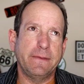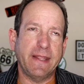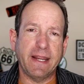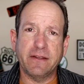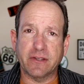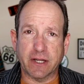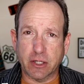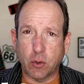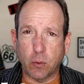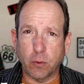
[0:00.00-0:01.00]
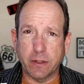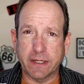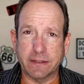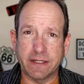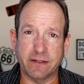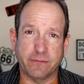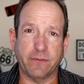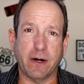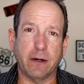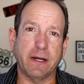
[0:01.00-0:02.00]
days accordingly as
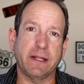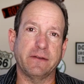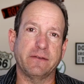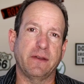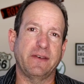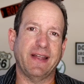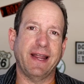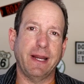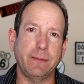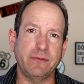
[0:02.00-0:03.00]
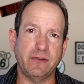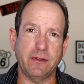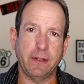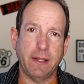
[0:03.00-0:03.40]
far as times